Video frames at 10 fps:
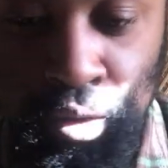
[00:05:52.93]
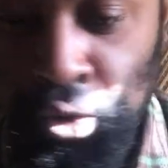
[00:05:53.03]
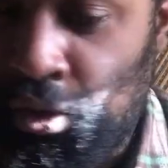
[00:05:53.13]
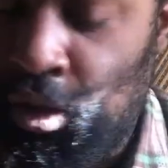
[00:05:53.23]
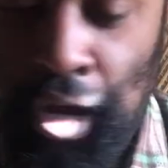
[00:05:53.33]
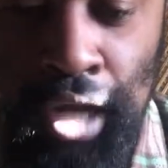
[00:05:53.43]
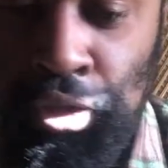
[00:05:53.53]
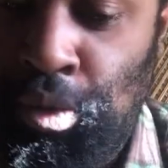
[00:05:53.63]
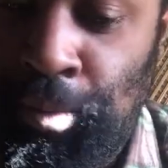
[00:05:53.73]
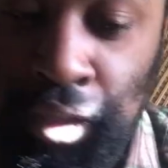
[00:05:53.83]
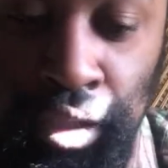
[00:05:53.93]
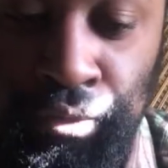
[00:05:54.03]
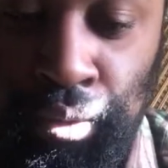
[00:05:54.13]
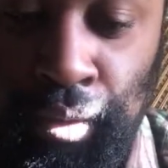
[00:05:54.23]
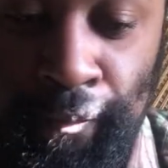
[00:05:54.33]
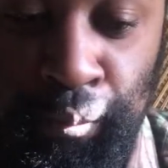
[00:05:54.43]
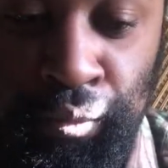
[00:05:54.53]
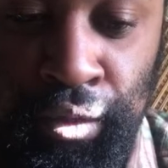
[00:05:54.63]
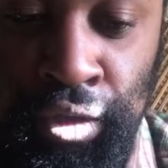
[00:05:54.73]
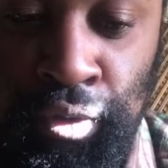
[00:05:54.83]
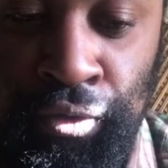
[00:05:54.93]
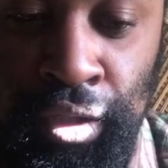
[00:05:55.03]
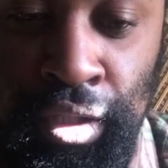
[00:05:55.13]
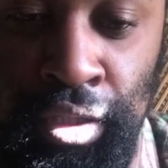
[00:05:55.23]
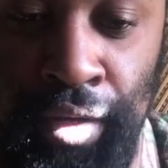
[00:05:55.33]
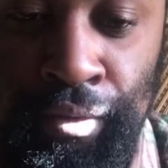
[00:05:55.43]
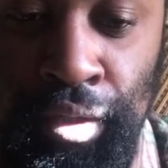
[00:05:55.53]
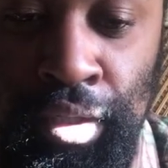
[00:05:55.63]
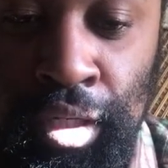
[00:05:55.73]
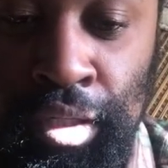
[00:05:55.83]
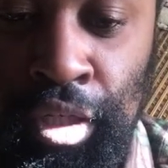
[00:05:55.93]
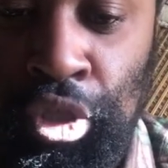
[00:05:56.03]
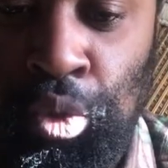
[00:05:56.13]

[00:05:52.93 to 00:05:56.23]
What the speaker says: So their eyes going to be evil. Verse 57, it says, and